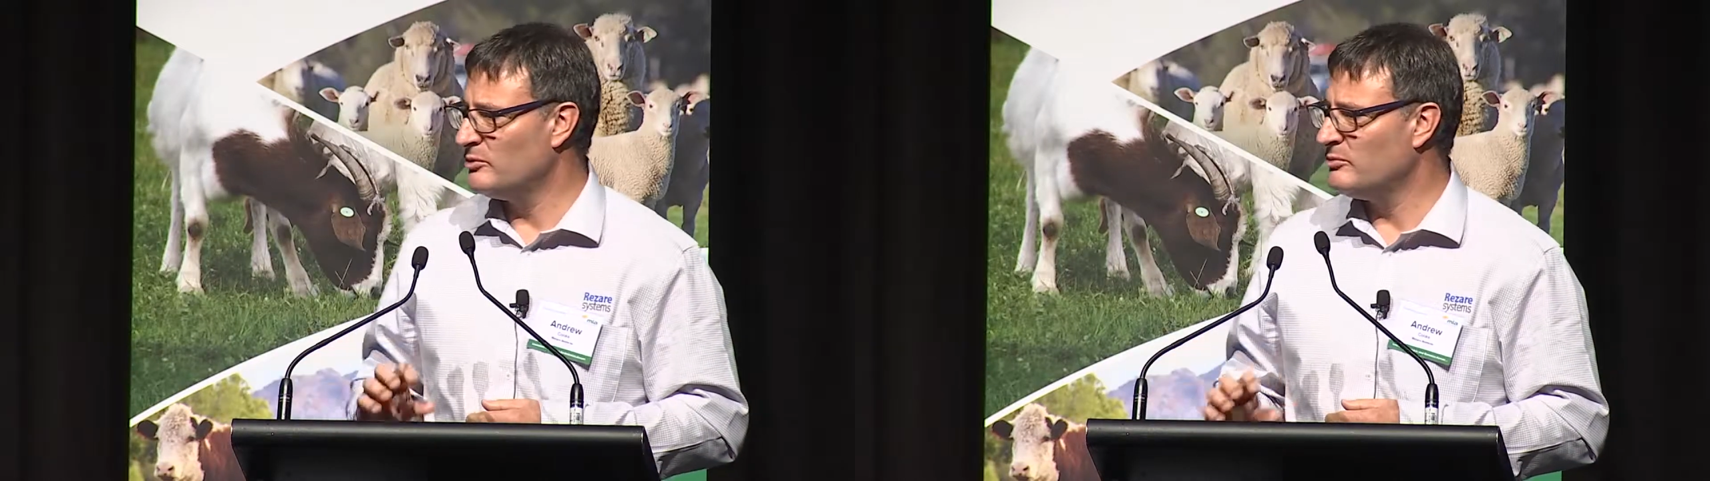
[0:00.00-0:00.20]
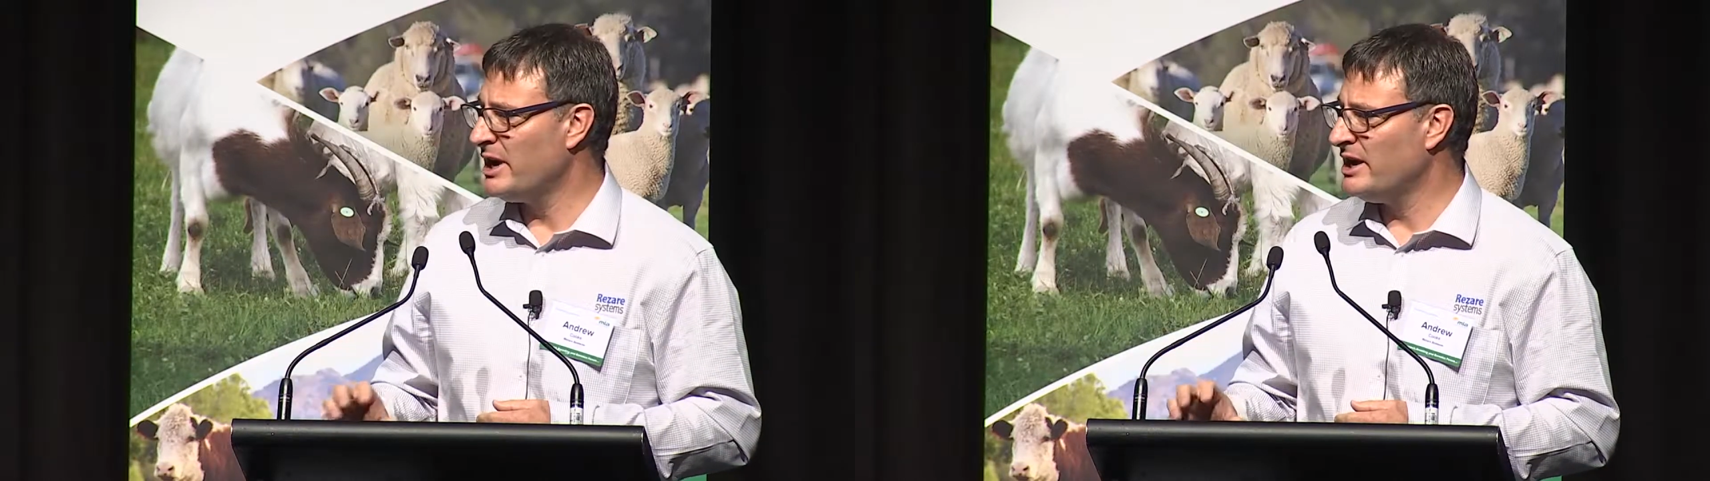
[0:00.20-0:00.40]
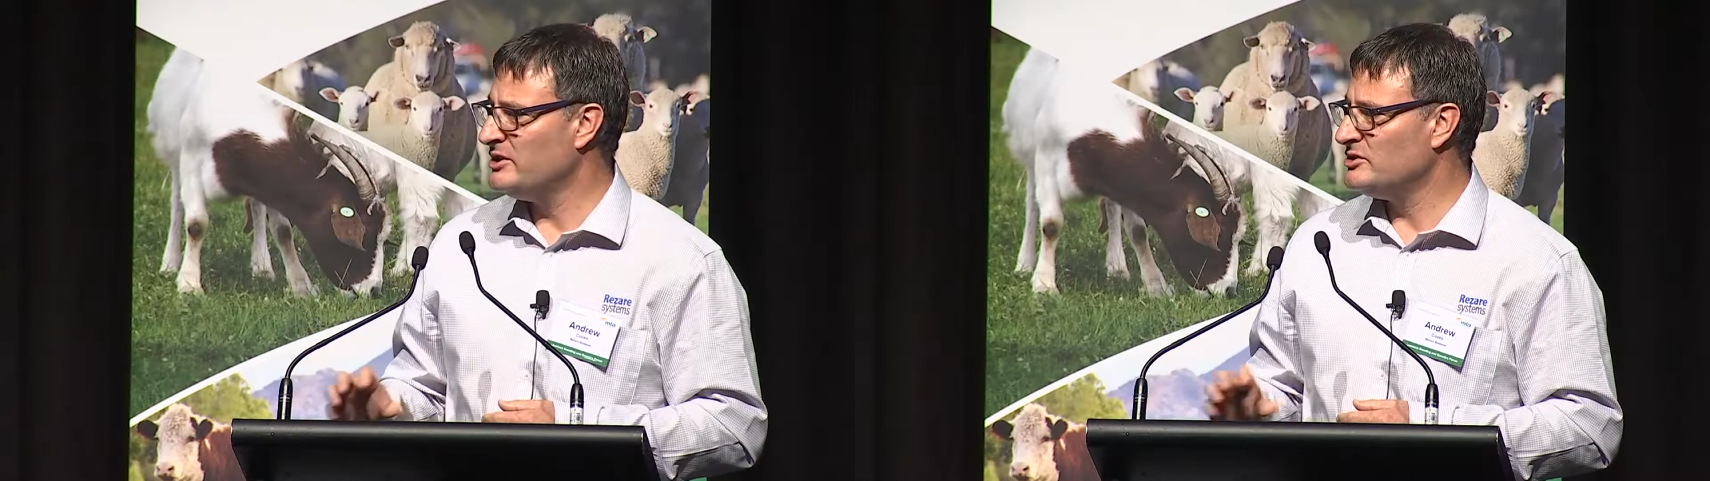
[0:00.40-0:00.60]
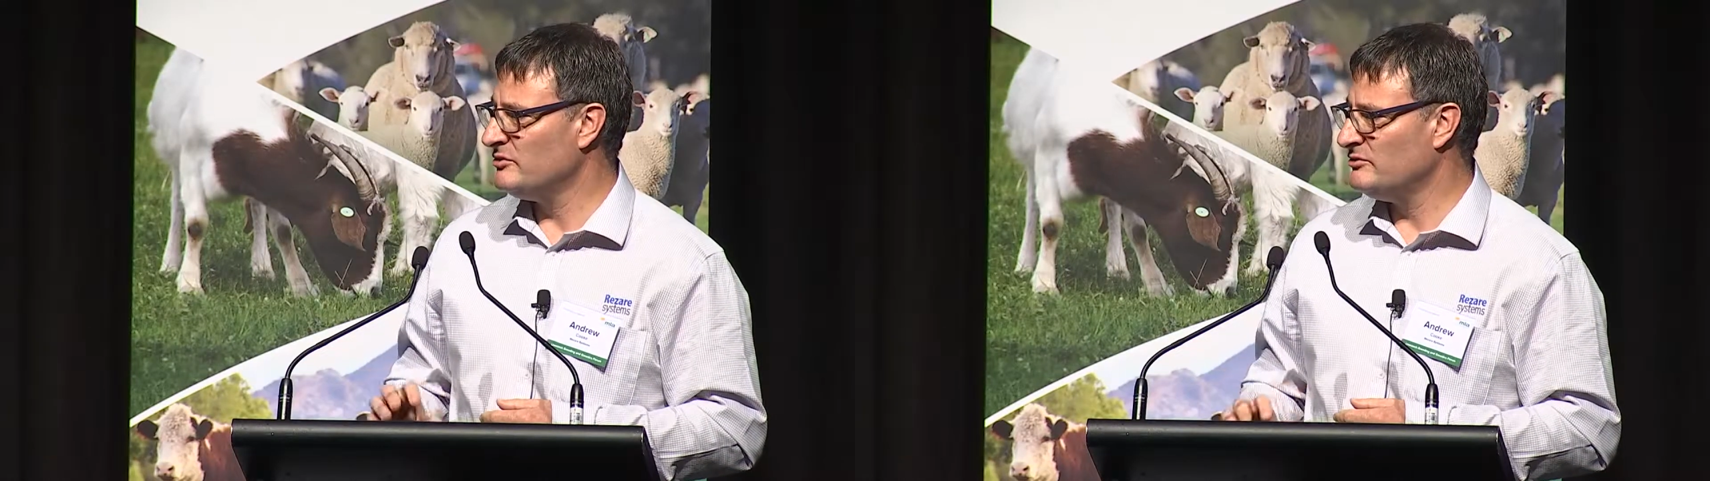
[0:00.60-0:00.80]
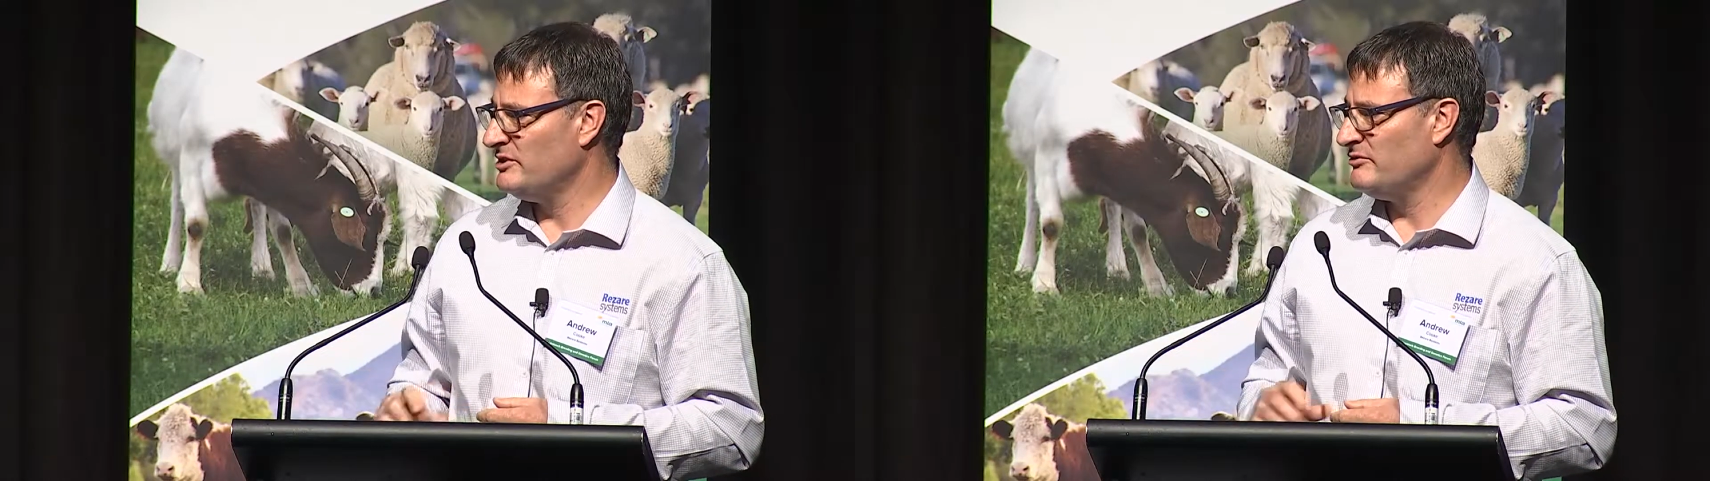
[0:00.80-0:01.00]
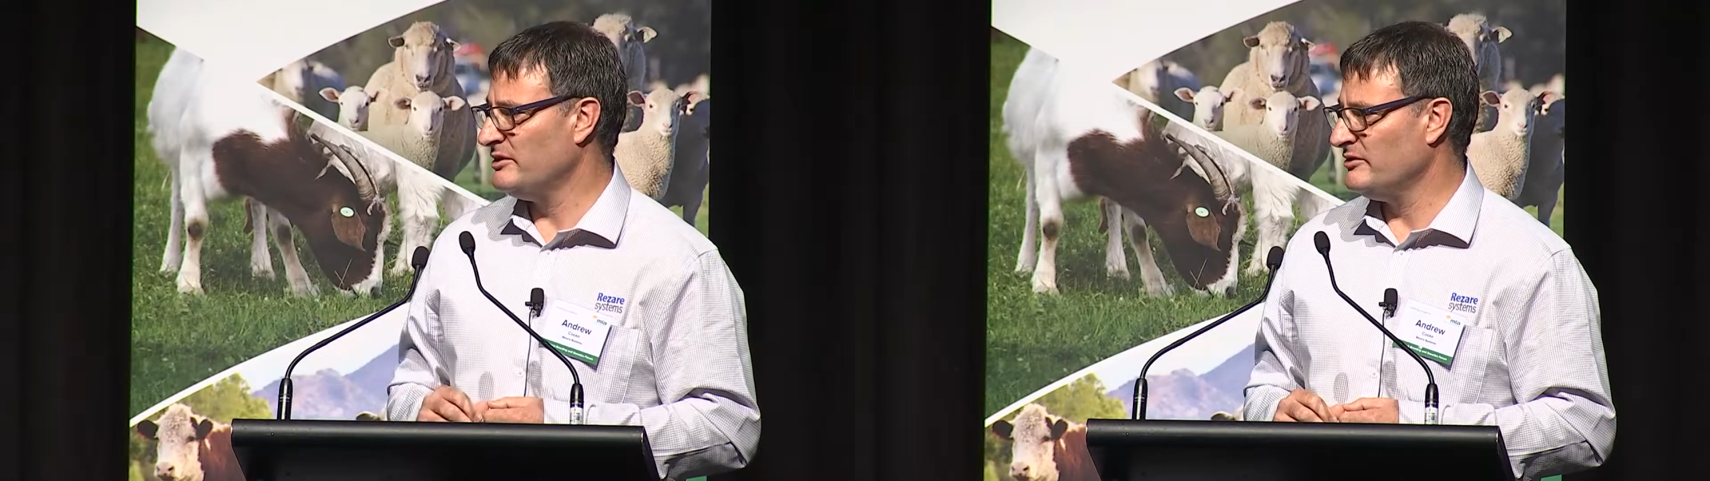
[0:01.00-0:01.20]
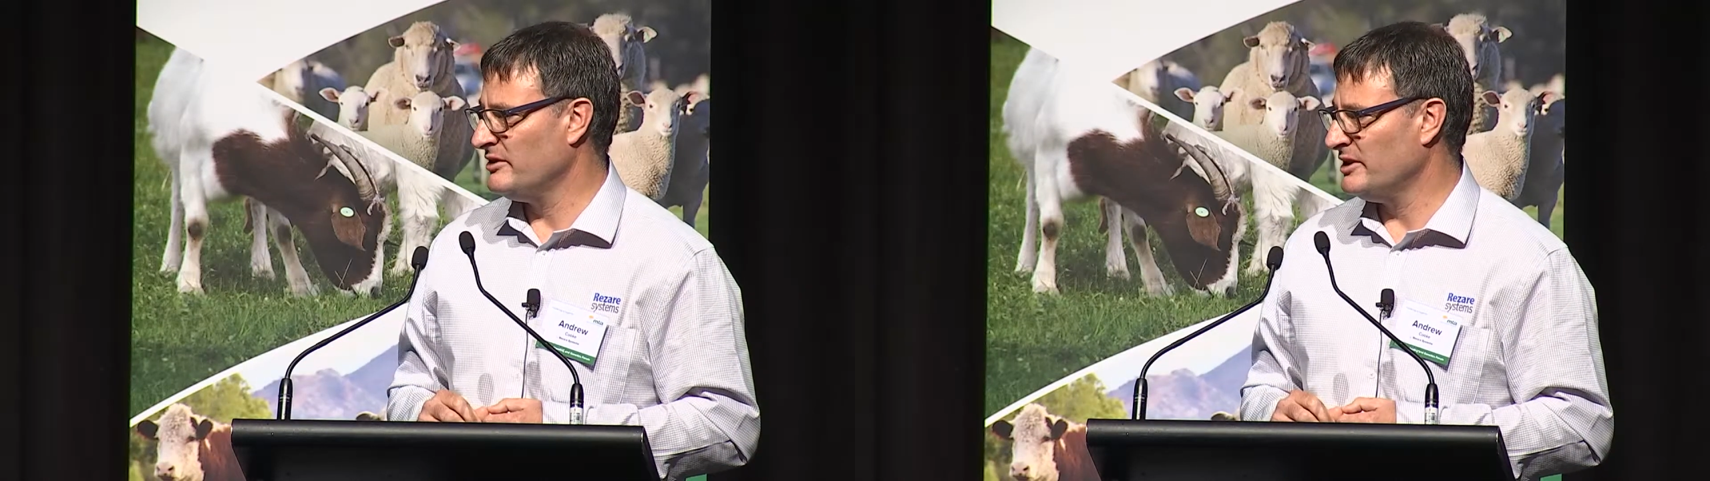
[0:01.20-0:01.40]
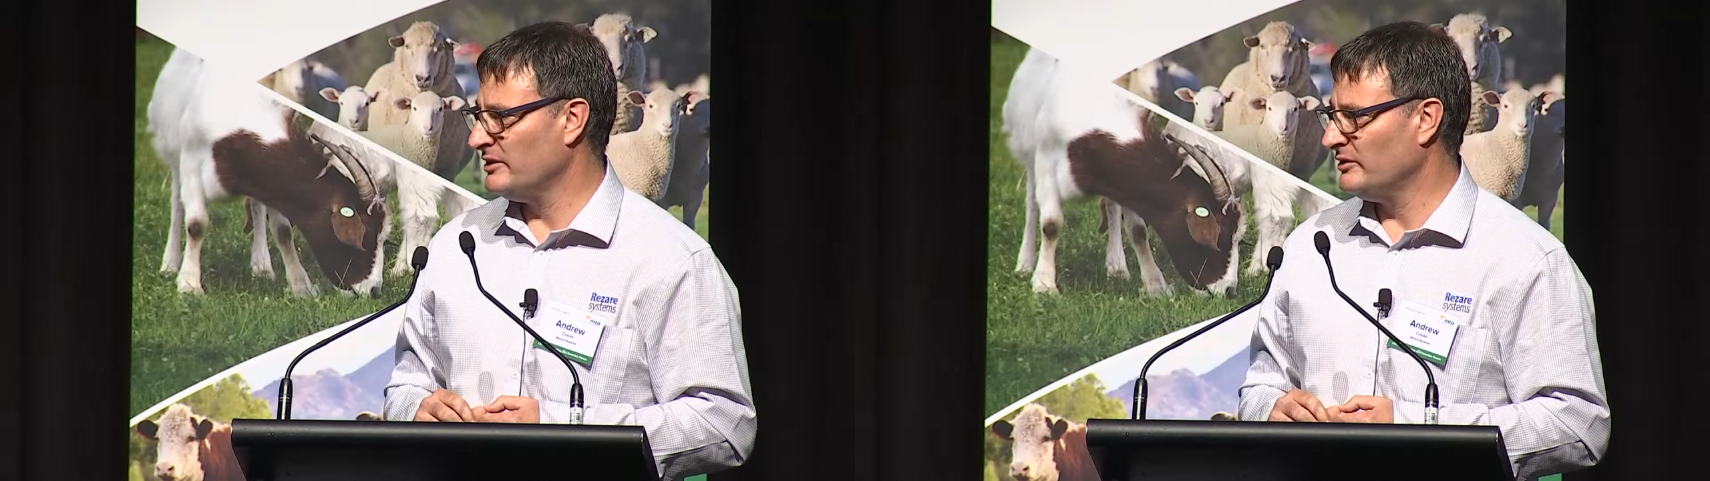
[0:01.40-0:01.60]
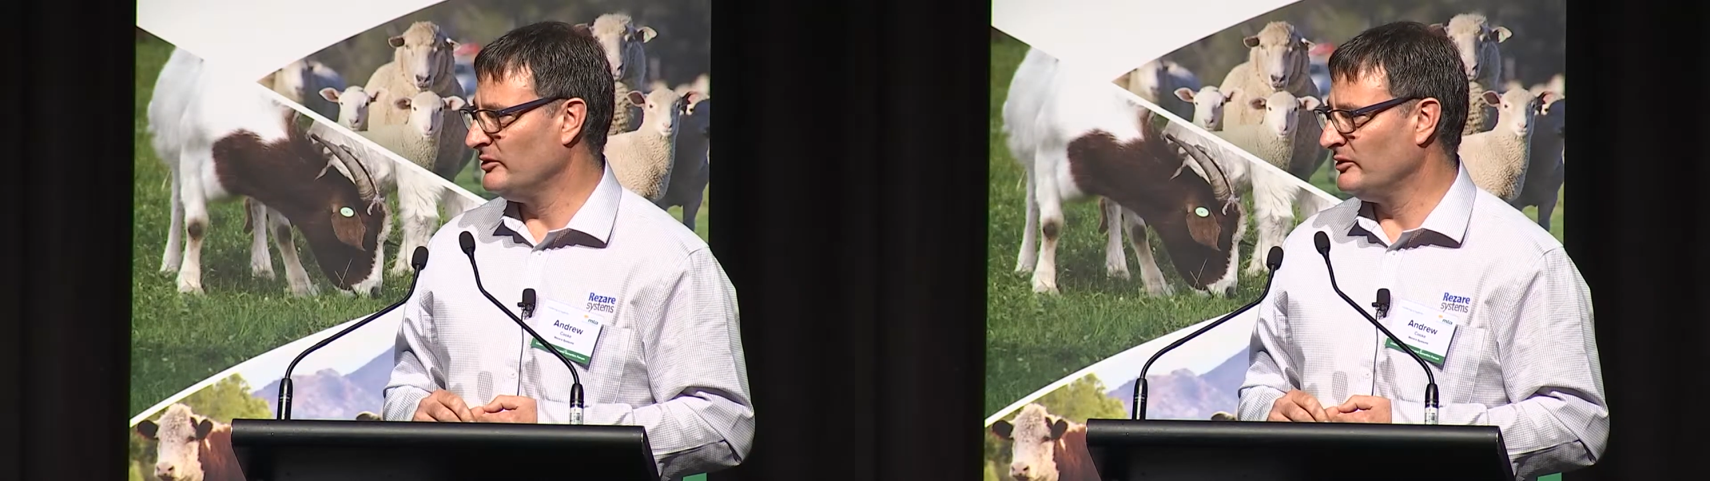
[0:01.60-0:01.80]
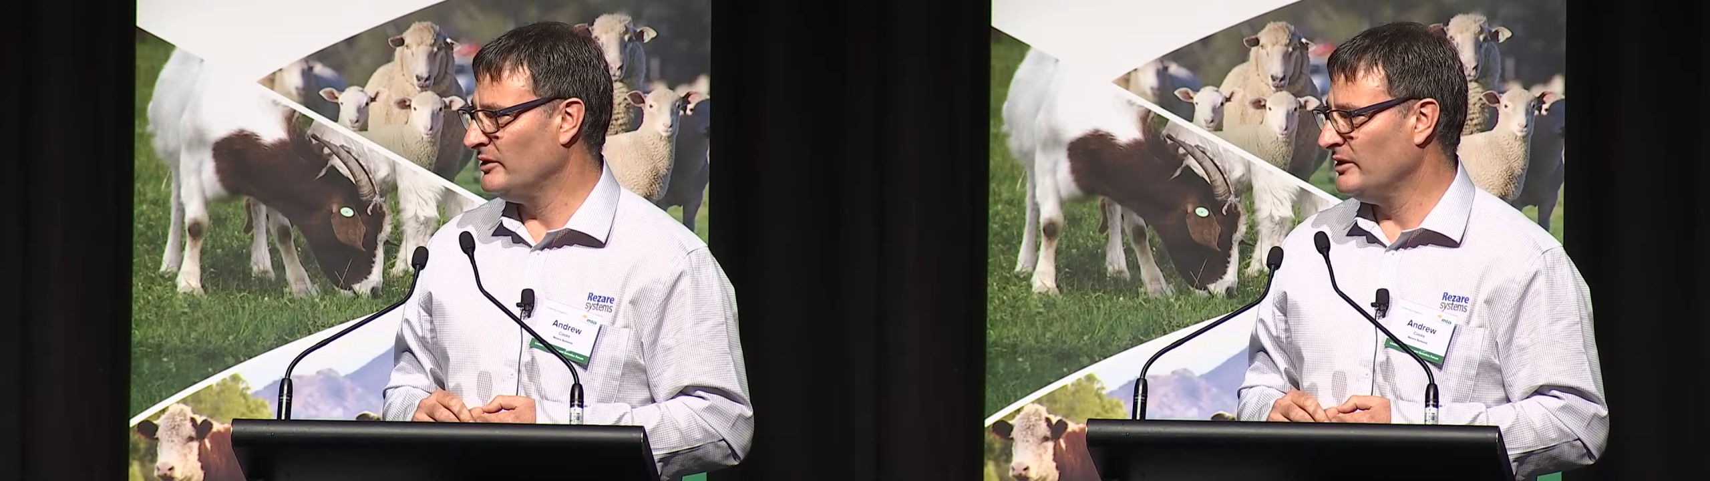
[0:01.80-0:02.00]
range of different
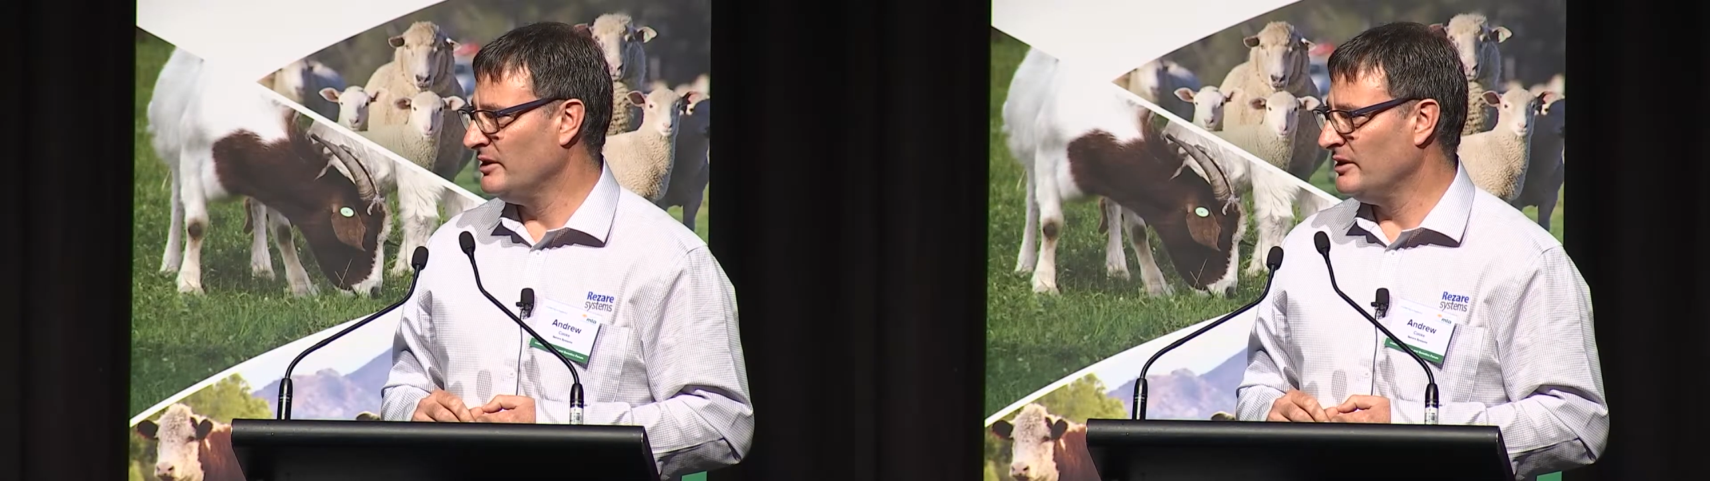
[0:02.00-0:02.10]
things.